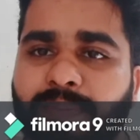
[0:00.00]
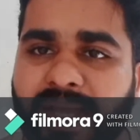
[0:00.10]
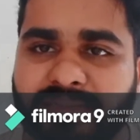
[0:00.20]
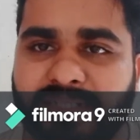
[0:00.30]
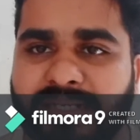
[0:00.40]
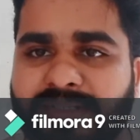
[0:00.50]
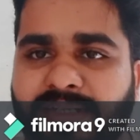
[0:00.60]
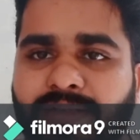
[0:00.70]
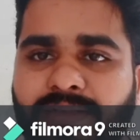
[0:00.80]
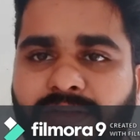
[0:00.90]

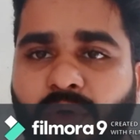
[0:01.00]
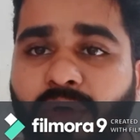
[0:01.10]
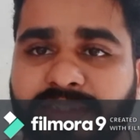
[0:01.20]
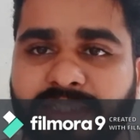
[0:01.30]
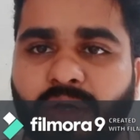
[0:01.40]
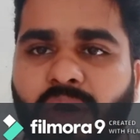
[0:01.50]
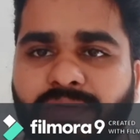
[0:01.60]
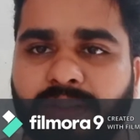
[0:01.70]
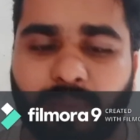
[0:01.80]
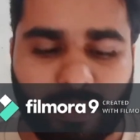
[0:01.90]
imagination crossing
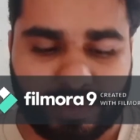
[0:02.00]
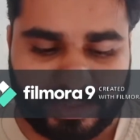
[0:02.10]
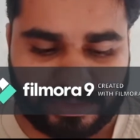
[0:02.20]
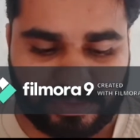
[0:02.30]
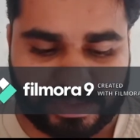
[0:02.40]
over the boundaries.